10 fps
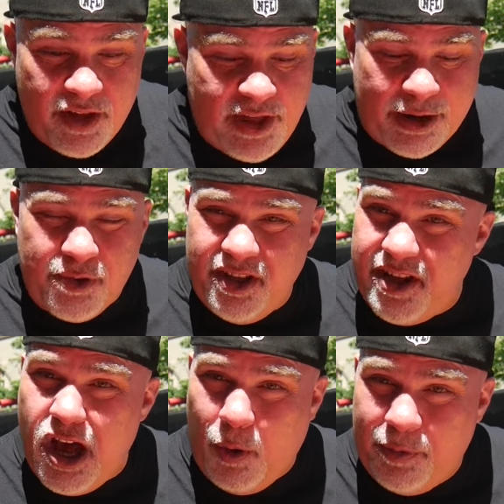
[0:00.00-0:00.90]
that
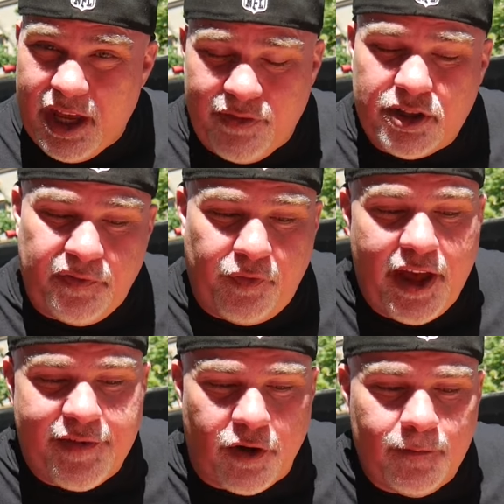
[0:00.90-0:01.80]
really helped give it the
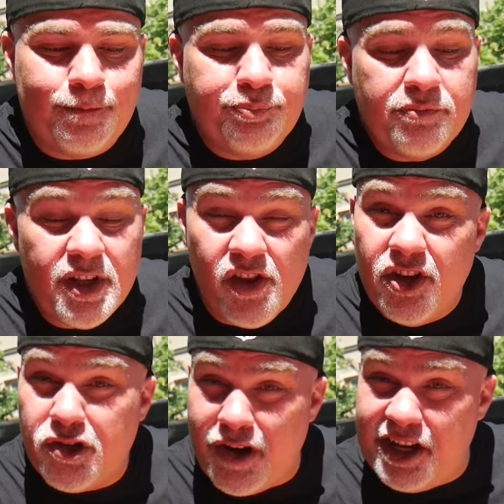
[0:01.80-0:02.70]
flavor. The
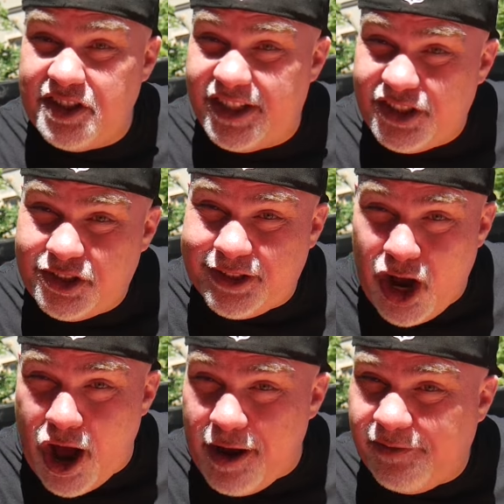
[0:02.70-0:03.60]
crust is
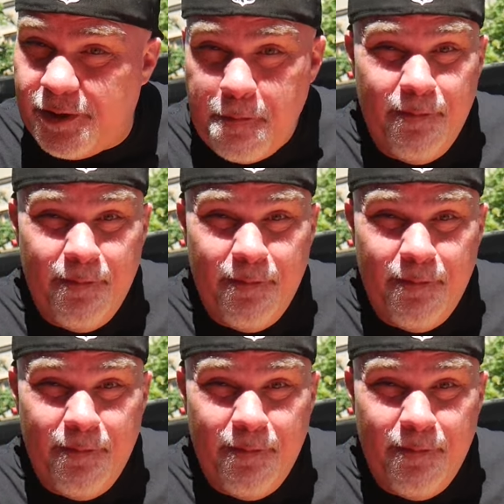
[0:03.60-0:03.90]
soft.